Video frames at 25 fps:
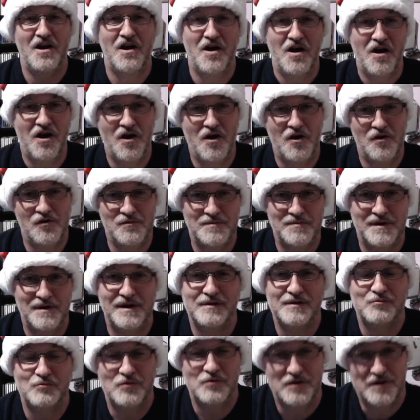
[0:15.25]
Oh my
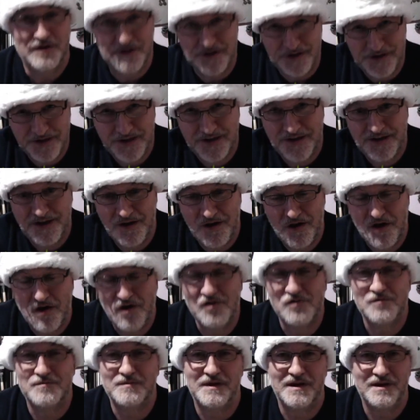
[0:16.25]
word.
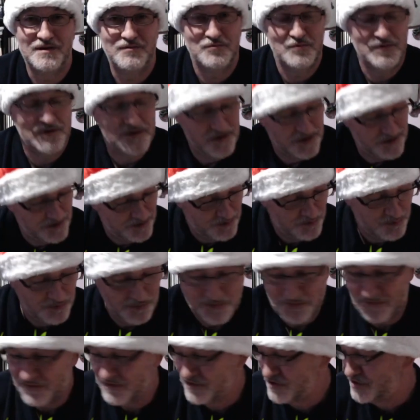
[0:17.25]
Oh my word.
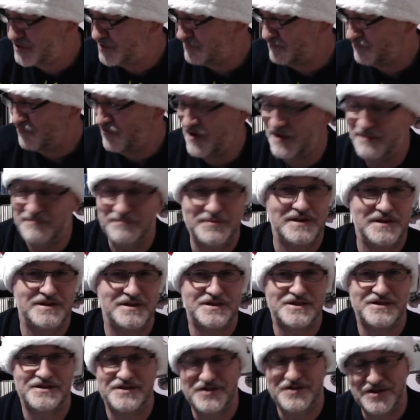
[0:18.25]
We've got some right
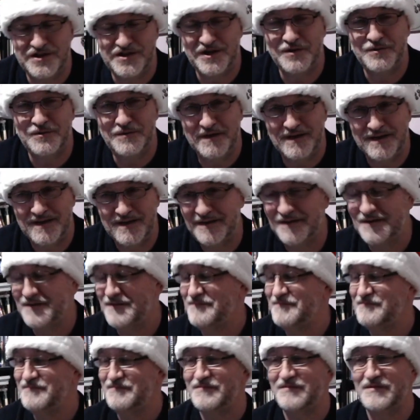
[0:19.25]
bits to show you.
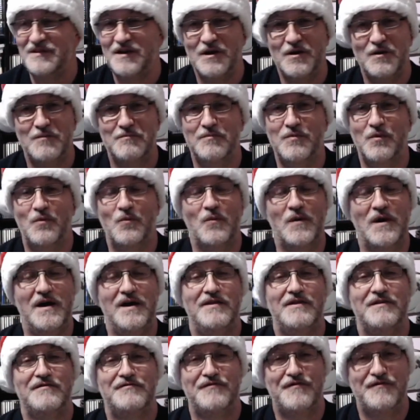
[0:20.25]
But where
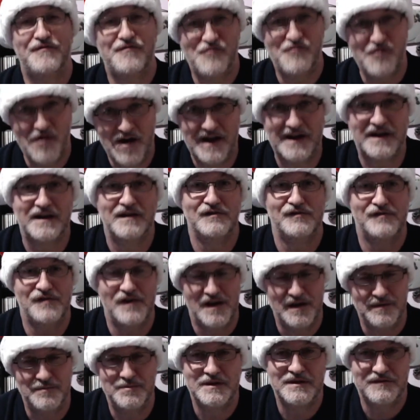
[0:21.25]
the frack have
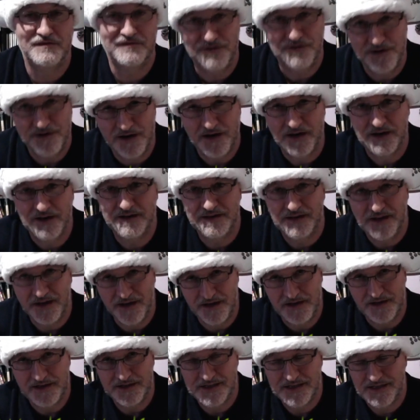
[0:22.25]
I been for 9
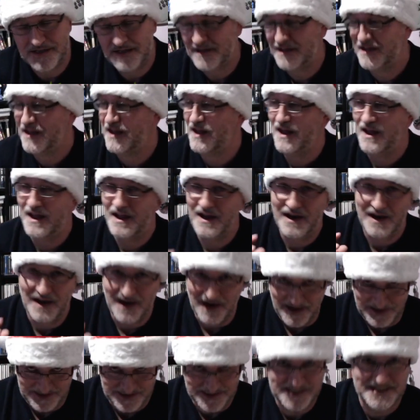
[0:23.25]
days?
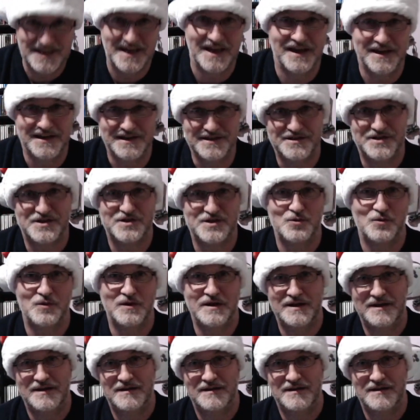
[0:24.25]
Let's get into it.